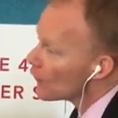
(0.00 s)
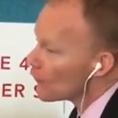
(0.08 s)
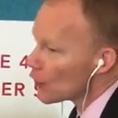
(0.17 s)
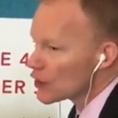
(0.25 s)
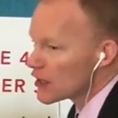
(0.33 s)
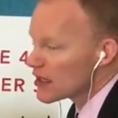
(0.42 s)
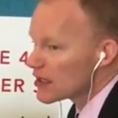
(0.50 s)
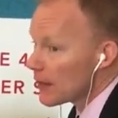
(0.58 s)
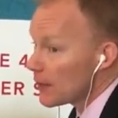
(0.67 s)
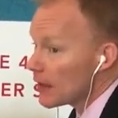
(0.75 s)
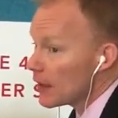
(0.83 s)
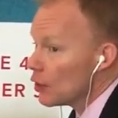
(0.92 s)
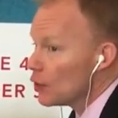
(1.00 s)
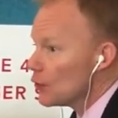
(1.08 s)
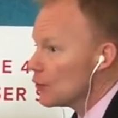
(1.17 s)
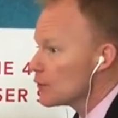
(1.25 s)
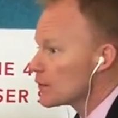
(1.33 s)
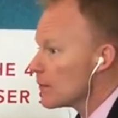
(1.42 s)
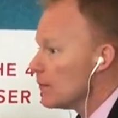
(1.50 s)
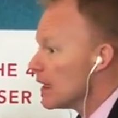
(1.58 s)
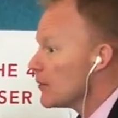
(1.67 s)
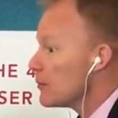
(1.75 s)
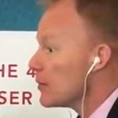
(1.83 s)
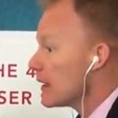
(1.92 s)
versus somebody who's
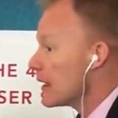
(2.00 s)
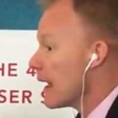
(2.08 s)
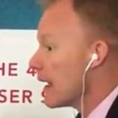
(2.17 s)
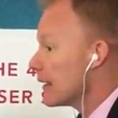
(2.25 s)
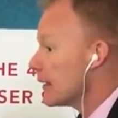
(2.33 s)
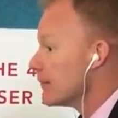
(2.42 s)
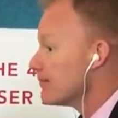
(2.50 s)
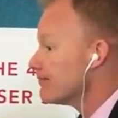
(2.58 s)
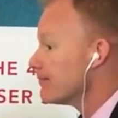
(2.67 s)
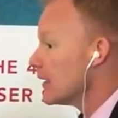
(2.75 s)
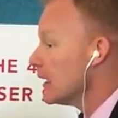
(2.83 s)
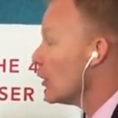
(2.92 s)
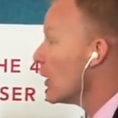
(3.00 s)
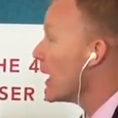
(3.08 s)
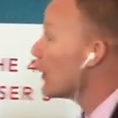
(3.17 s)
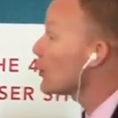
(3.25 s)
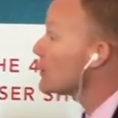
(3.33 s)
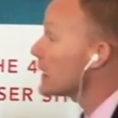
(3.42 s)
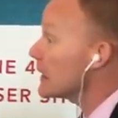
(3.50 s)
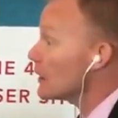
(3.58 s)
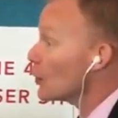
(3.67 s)
maybe been at it 8 or 10